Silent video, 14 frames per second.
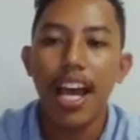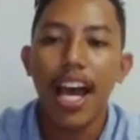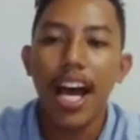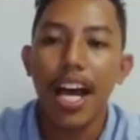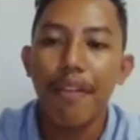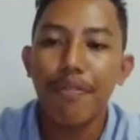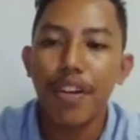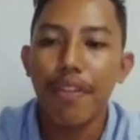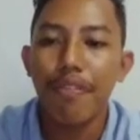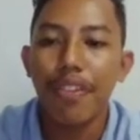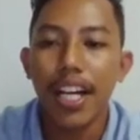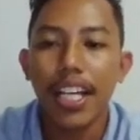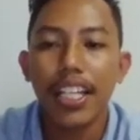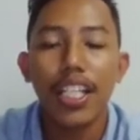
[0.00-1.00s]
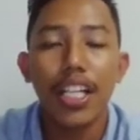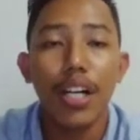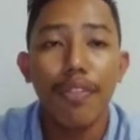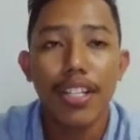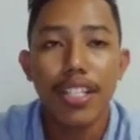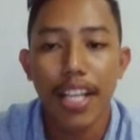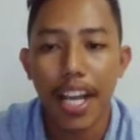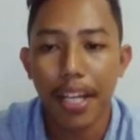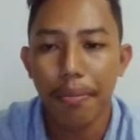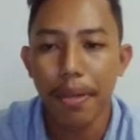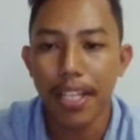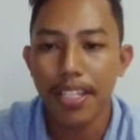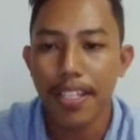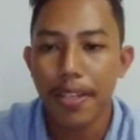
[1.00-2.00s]
and for a variety of
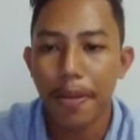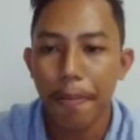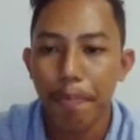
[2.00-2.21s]
assignments.